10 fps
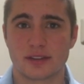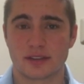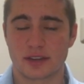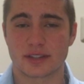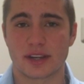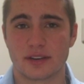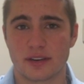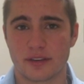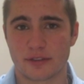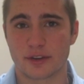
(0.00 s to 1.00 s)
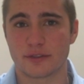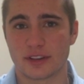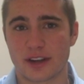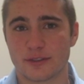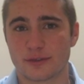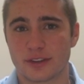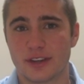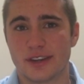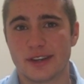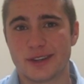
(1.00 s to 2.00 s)
because I've heard of a lot of
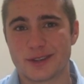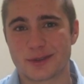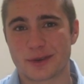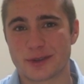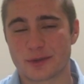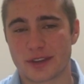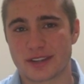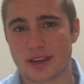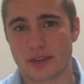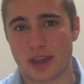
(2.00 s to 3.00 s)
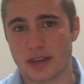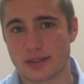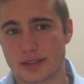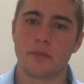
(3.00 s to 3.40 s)
stories where that's not the case.